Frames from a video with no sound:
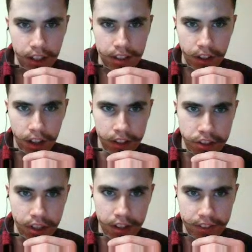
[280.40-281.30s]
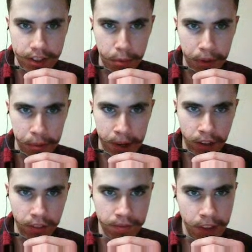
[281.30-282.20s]
is on the GFS weather
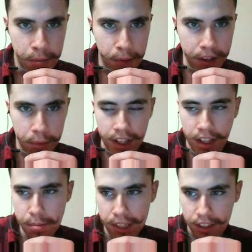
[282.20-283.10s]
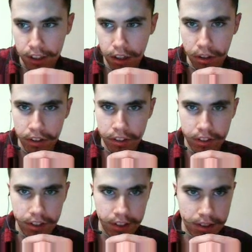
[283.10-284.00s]
model. By the way, anybody can go here
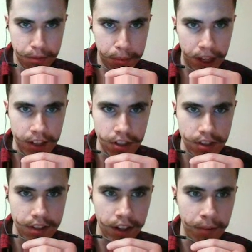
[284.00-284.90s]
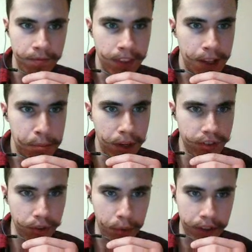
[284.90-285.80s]
to this page. It's
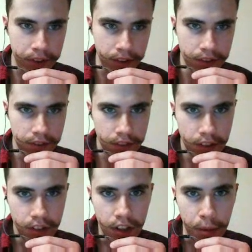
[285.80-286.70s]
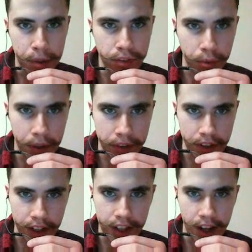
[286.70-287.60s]
pivotal weather,
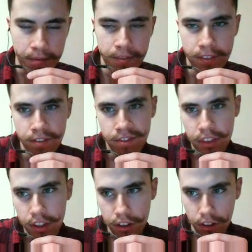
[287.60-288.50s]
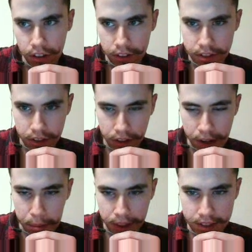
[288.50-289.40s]
pivotalweather.com. It's a
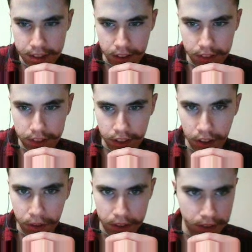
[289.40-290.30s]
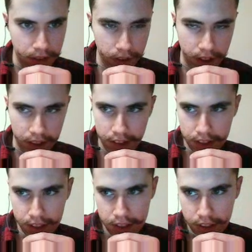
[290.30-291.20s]
great place to go and look at
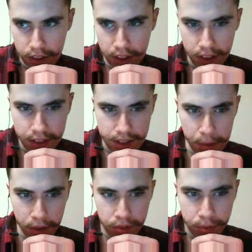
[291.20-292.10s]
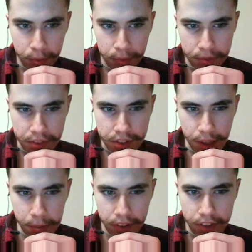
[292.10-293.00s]
some
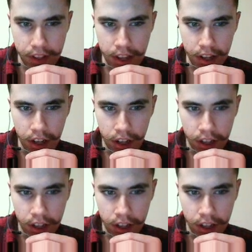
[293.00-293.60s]
of the